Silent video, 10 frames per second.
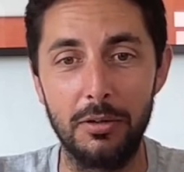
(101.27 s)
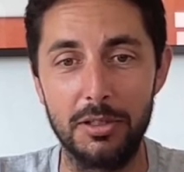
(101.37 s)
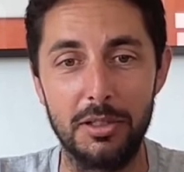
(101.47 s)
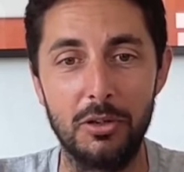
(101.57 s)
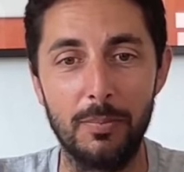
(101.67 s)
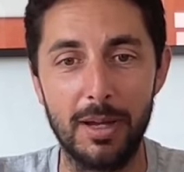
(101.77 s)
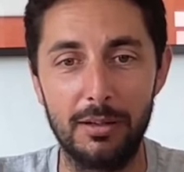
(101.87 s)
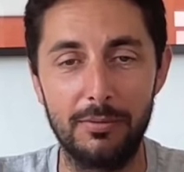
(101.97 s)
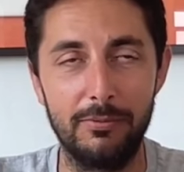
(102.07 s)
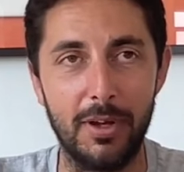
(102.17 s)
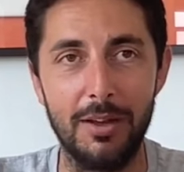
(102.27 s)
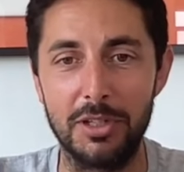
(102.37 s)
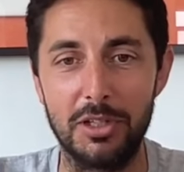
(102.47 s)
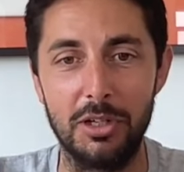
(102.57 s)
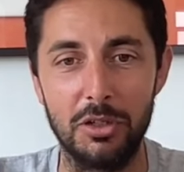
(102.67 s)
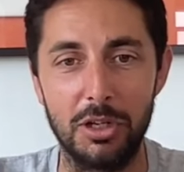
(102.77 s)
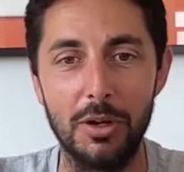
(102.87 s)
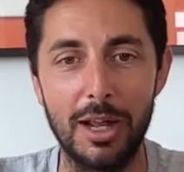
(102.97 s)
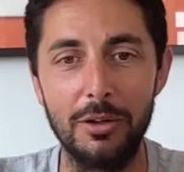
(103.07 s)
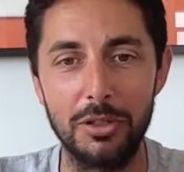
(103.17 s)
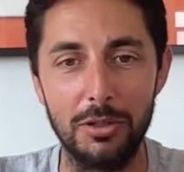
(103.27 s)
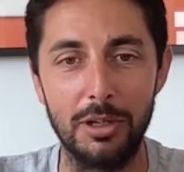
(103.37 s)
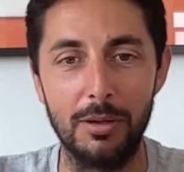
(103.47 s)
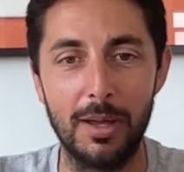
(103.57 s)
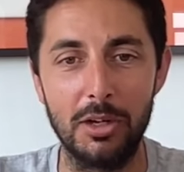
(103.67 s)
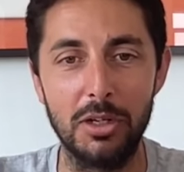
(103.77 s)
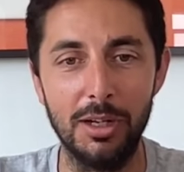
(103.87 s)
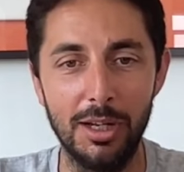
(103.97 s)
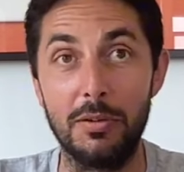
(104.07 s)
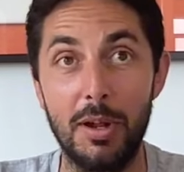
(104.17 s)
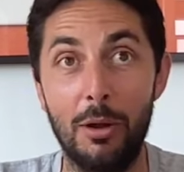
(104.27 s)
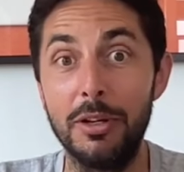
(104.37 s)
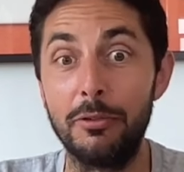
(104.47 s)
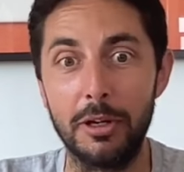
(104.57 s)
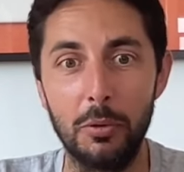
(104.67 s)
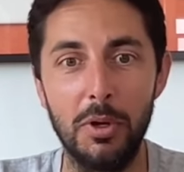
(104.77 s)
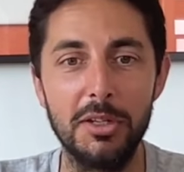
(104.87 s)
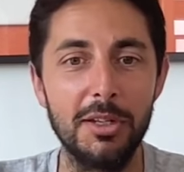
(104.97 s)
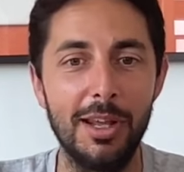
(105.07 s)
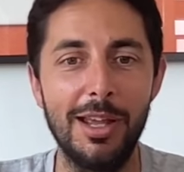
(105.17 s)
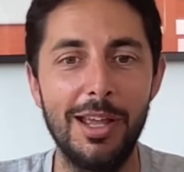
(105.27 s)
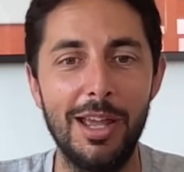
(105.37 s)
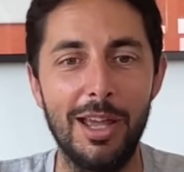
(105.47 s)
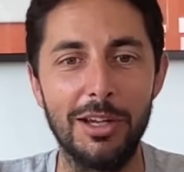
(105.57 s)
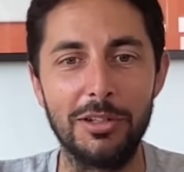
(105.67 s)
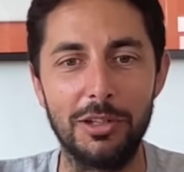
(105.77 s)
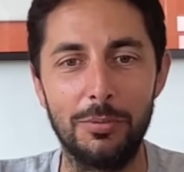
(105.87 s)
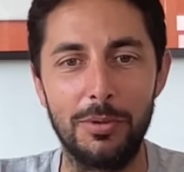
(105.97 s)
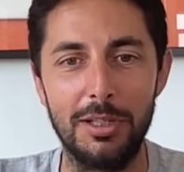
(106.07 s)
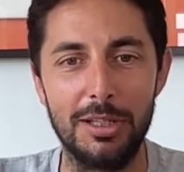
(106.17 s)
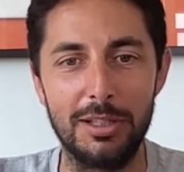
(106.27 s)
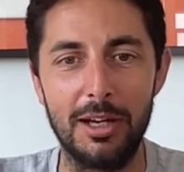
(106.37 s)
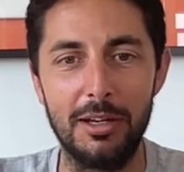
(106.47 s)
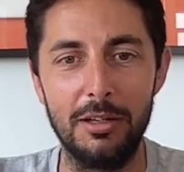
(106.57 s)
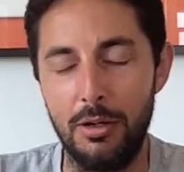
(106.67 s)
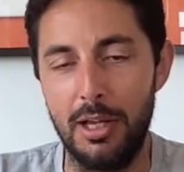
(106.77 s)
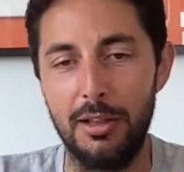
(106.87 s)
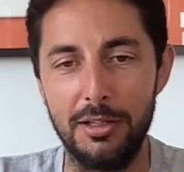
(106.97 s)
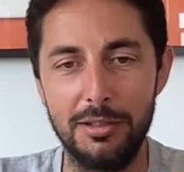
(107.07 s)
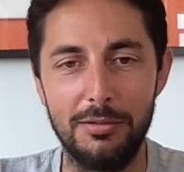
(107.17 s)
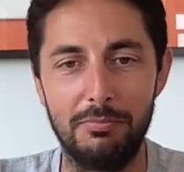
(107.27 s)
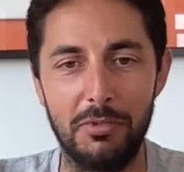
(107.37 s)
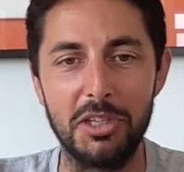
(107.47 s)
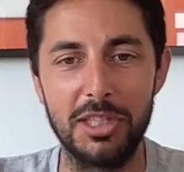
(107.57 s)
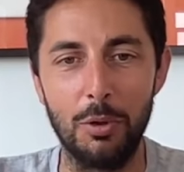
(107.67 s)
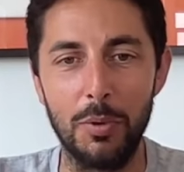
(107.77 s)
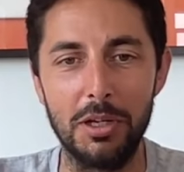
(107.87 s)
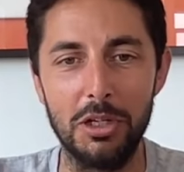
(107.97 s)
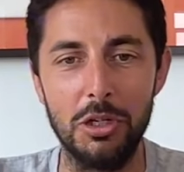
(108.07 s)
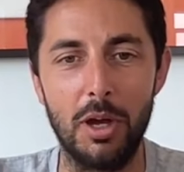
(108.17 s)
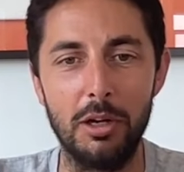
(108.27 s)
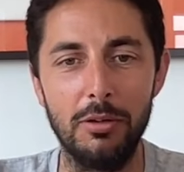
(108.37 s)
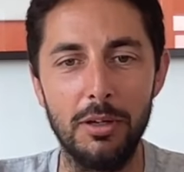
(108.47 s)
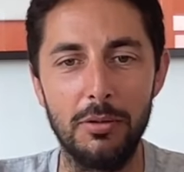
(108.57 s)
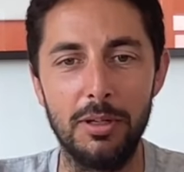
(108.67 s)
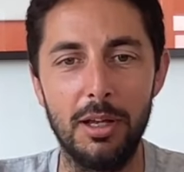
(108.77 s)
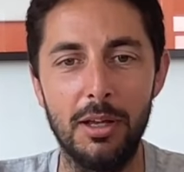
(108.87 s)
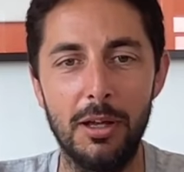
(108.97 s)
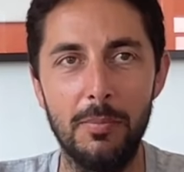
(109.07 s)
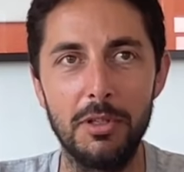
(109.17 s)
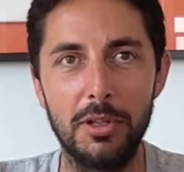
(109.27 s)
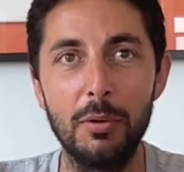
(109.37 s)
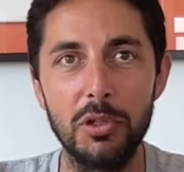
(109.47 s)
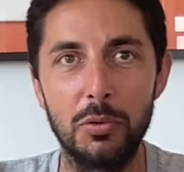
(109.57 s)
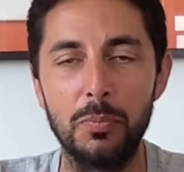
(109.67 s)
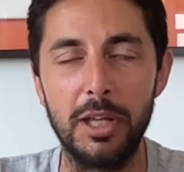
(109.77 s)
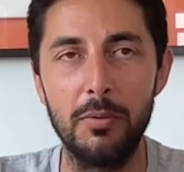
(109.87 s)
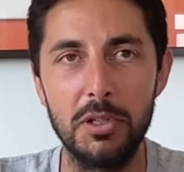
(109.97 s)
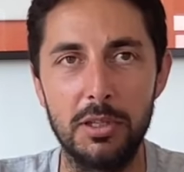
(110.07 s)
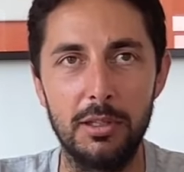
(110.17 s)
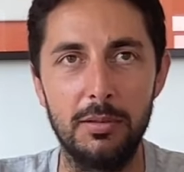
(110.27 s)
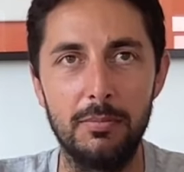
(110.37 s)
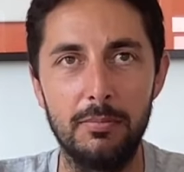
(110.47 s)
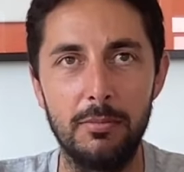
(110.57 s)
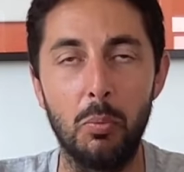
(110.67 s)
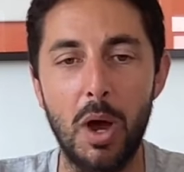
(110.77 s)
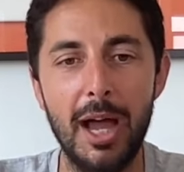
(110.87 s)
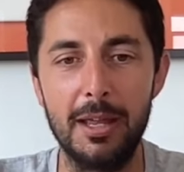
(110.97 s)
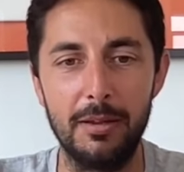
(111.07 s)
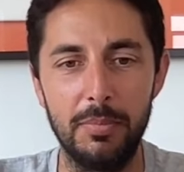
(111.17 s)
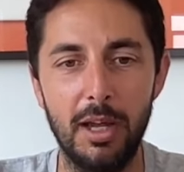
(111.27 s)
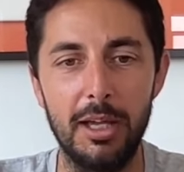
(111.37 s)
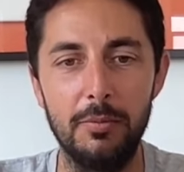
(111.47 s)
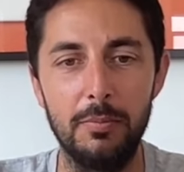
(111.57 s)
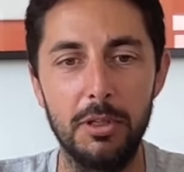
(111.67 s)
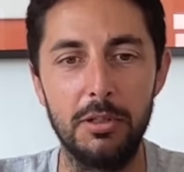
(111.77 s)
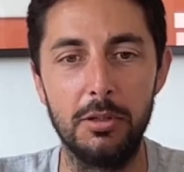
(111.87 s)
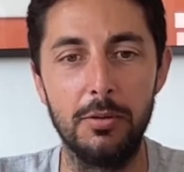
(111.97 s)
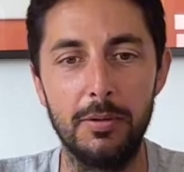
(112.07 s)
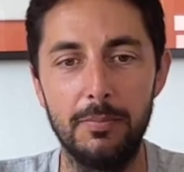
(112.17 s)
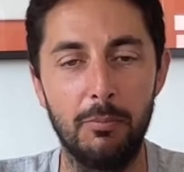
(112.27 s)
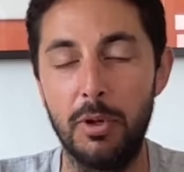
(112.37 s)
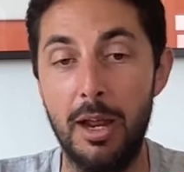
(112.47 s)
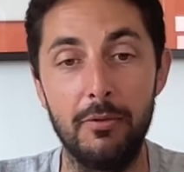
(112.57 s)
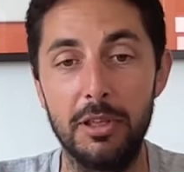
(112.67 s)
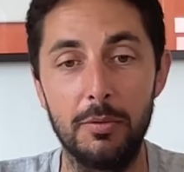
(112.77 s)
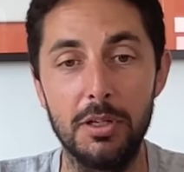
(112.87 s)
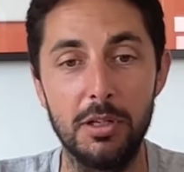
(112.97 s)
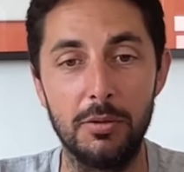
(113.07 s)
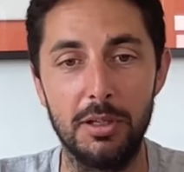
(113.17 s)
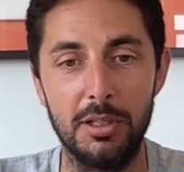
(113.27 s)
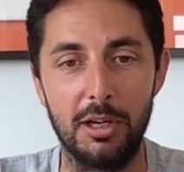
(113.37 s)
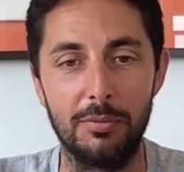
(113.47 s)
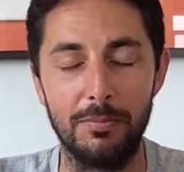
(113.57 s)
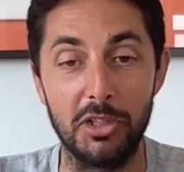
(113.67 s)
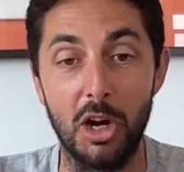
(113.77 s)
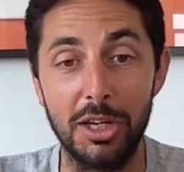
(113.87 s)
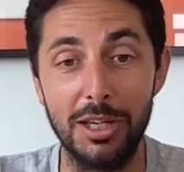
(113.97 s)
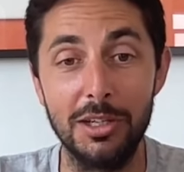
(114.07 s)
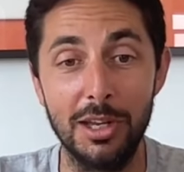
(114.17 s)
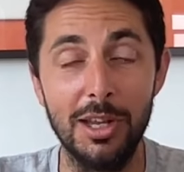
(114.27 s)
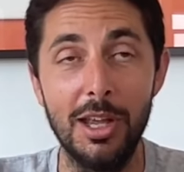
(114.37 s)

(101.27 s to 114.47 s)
know, this is going back five six years ago now, so you can imagine how different it was. And so we decided, you know, okay, let's let's see what we can do on our own. Um, and so that was the that was the the why behind we do what everything we do. It's our it's our kids.